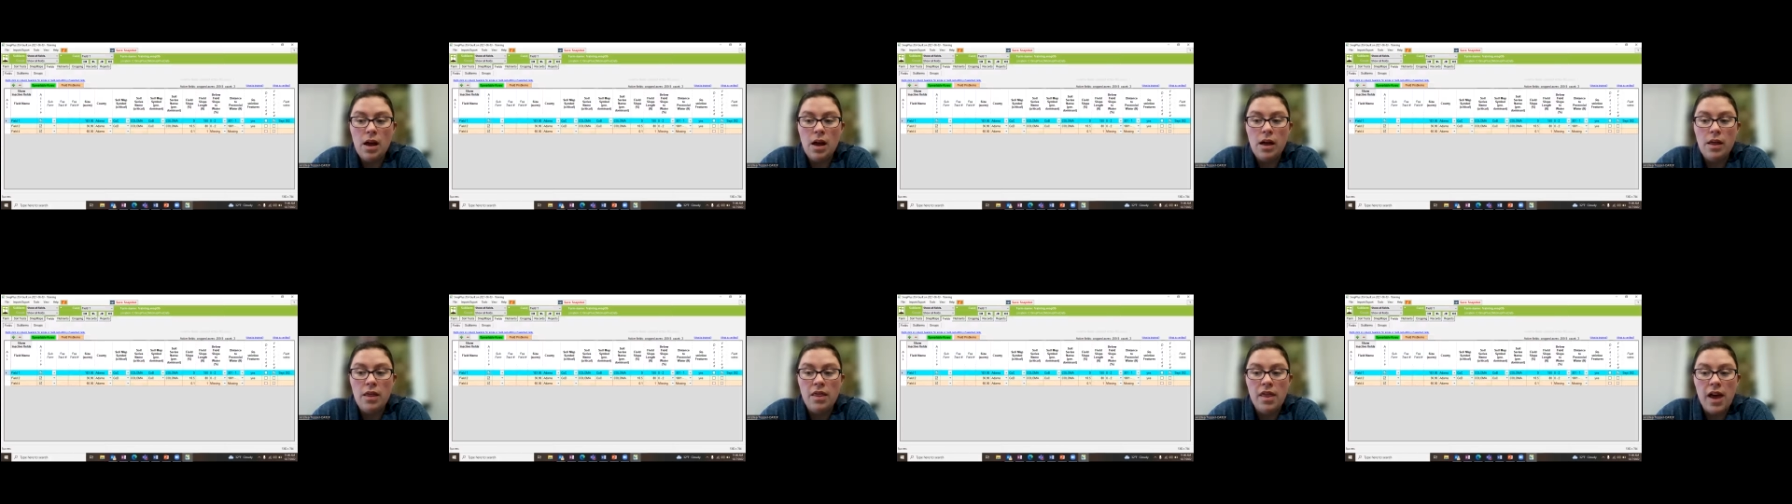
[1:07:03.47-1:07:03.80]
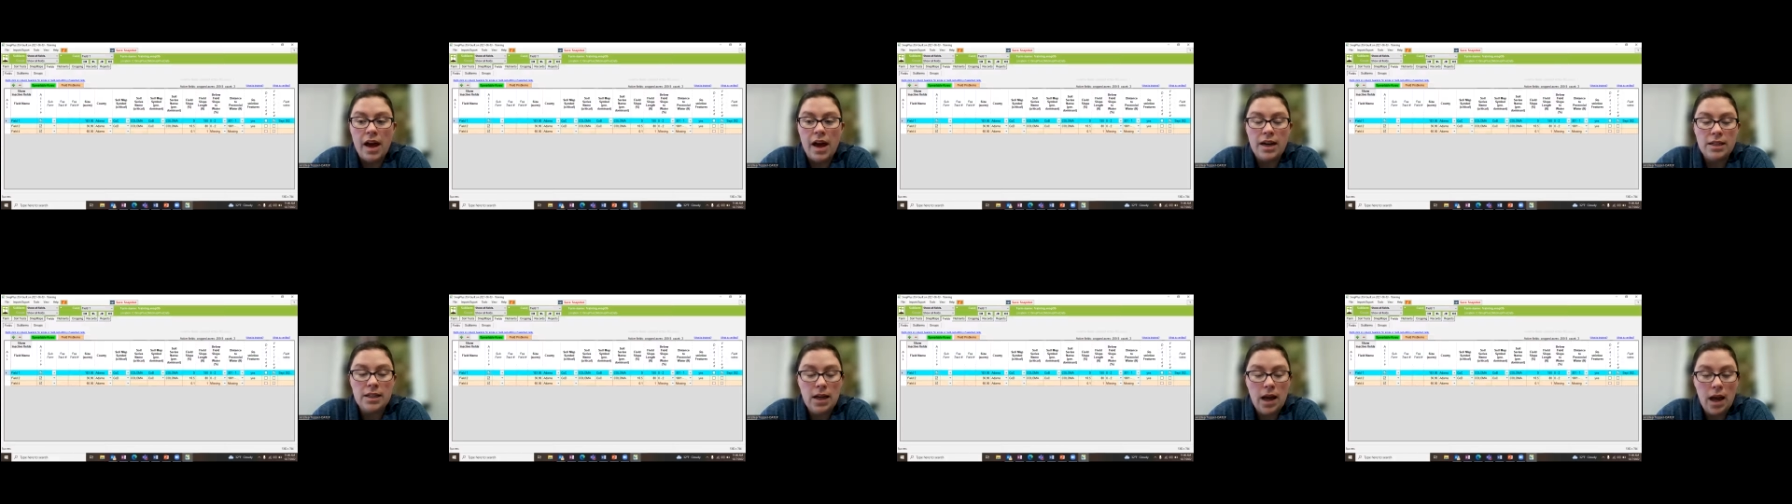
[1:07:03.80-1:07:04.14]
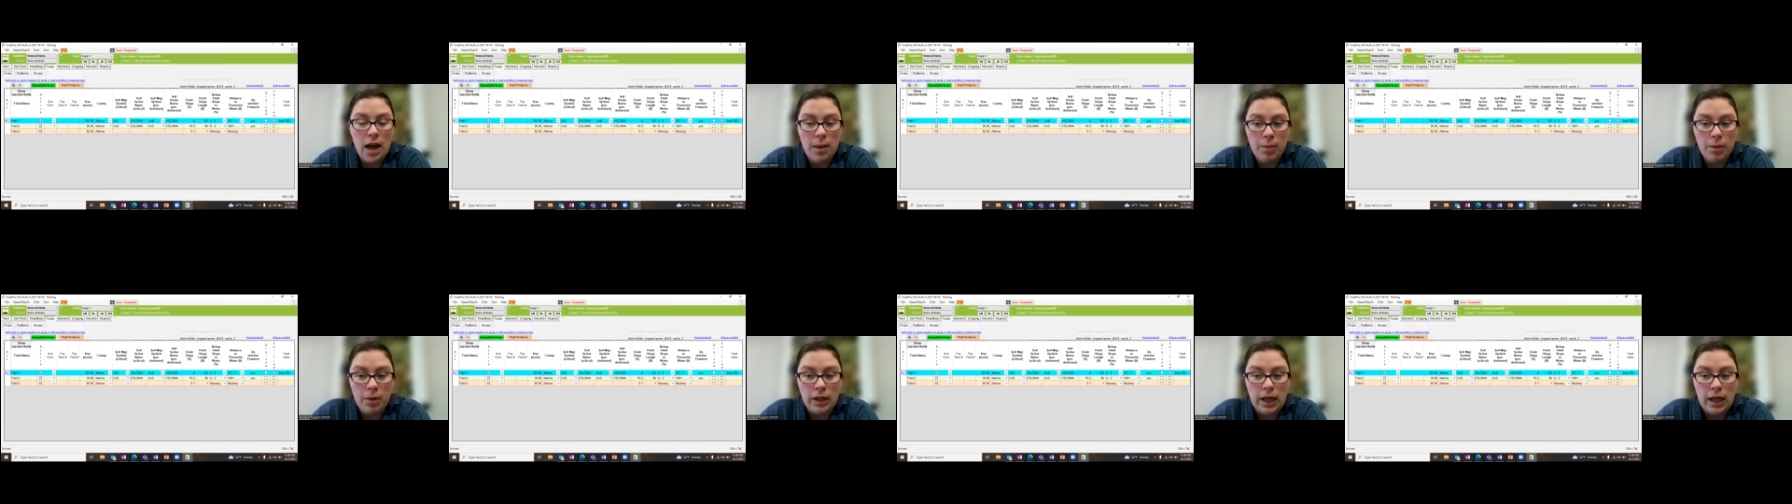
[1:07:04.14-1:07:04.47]
that is
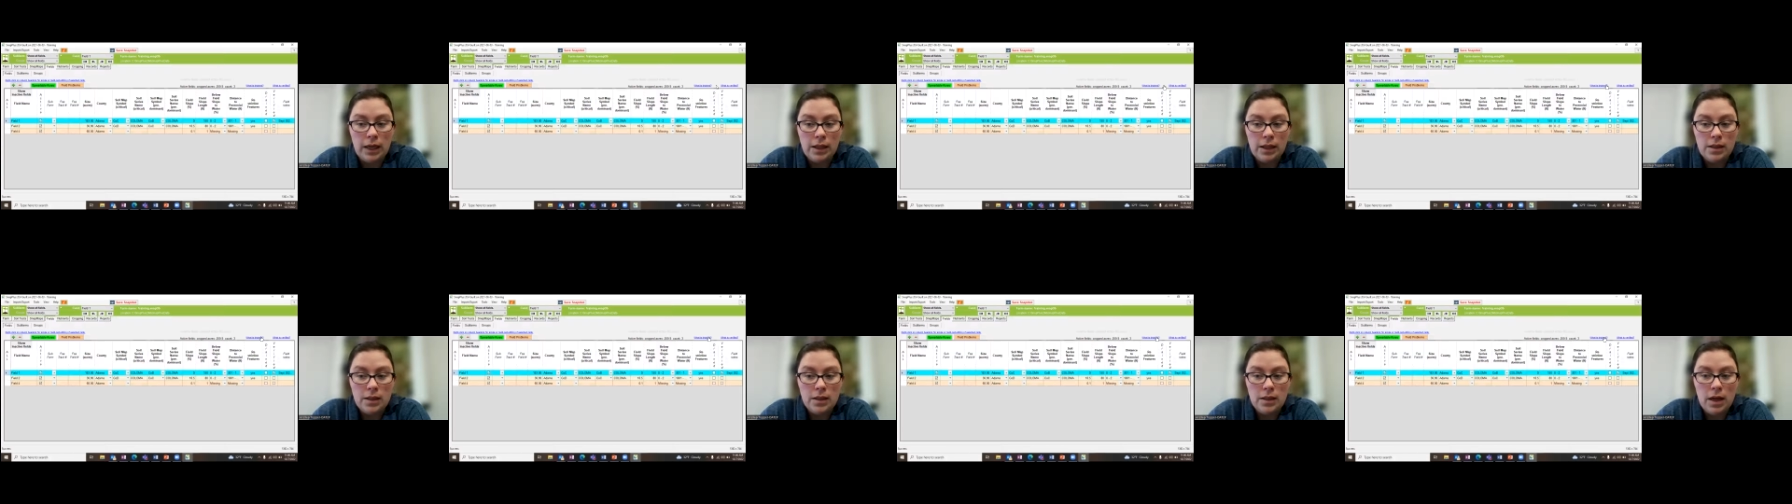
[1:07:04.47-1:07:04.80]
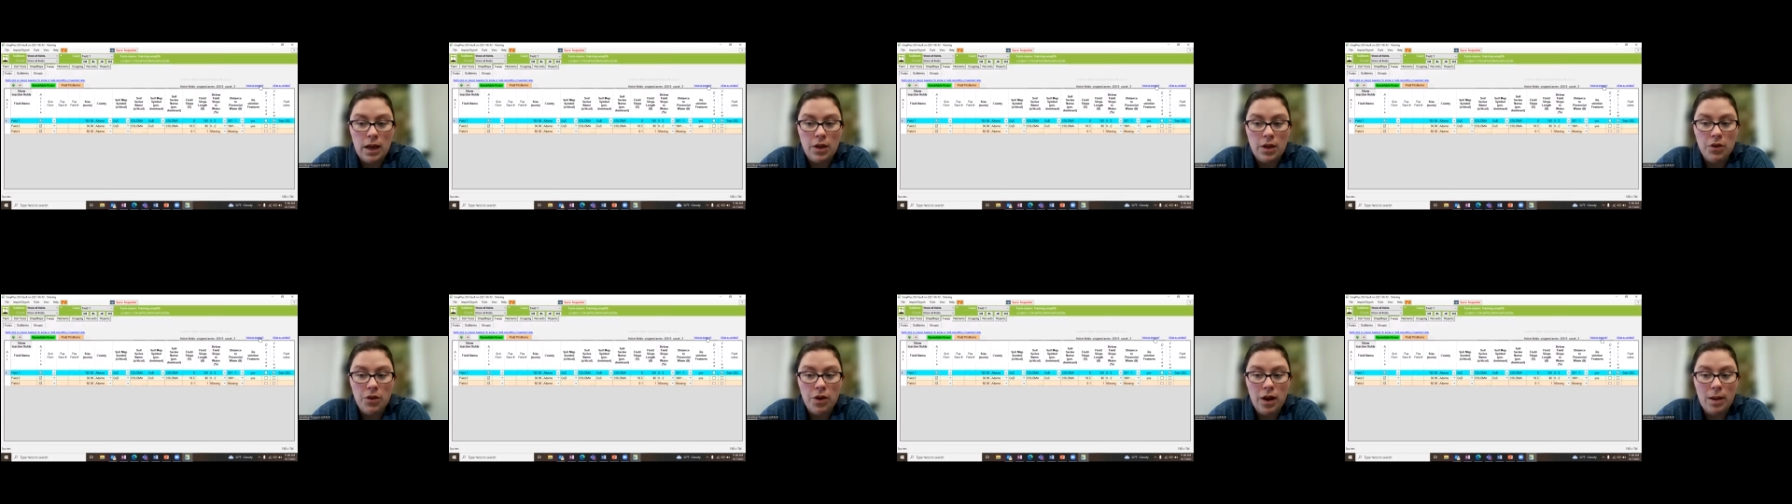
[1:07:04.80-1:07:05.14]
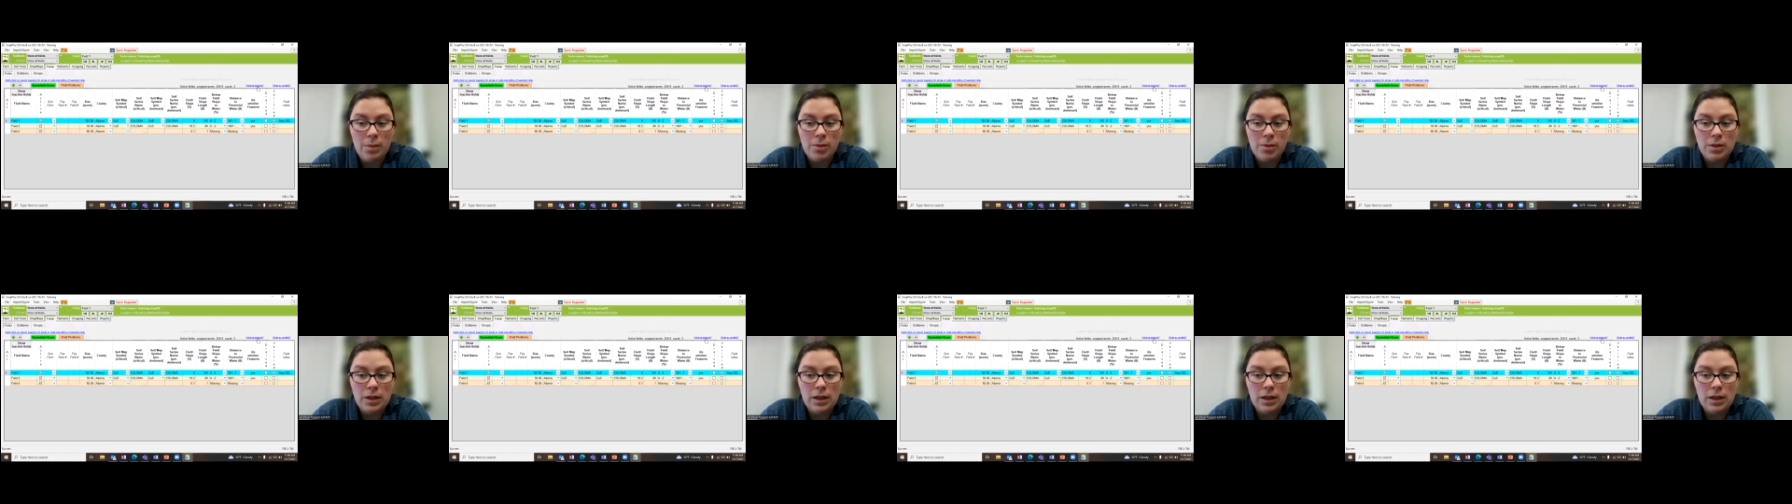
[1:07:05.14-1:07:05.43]
hyperlinked, and you're able to